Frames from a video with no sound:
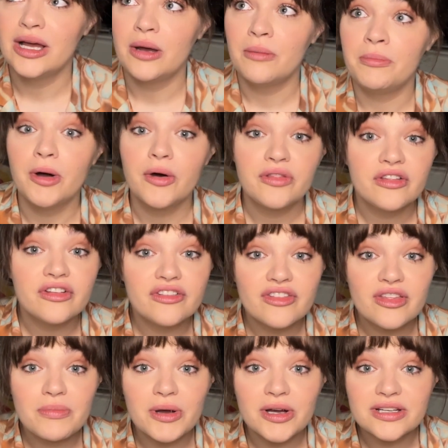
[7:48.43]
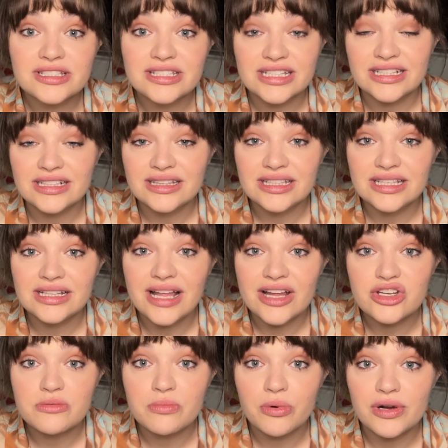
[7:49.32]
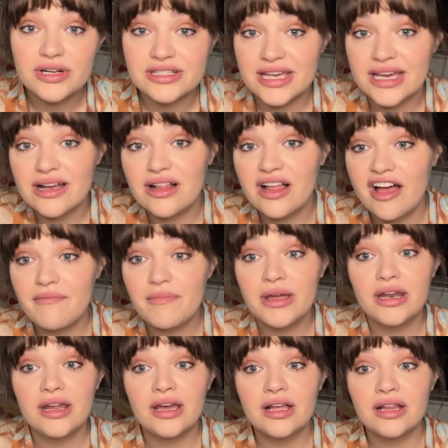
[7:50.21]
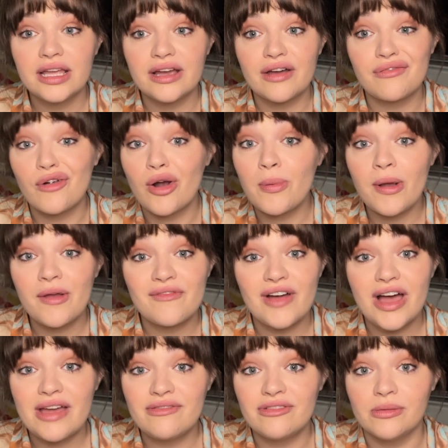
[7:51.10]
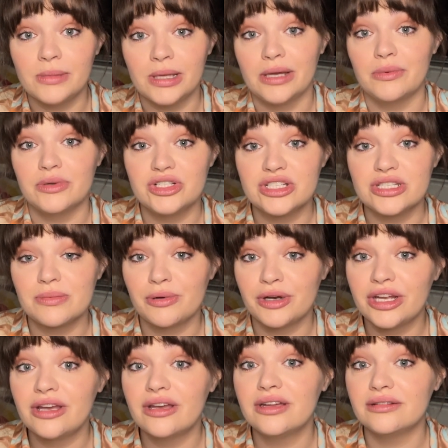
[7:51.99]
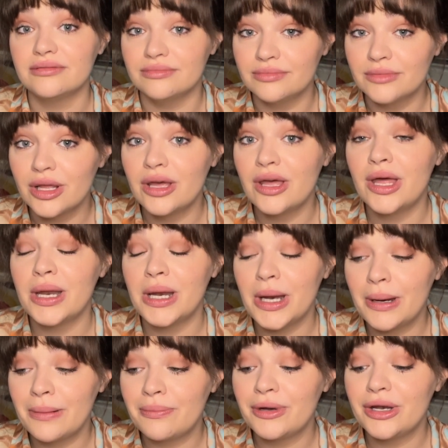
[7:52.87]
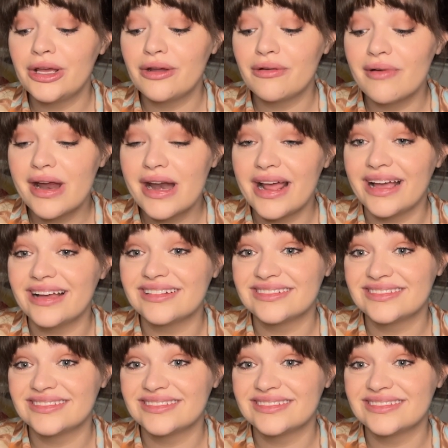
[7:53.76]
Both of the books in the Legendborn cycle have been like a 4.5 for me, which is a pretty good rating.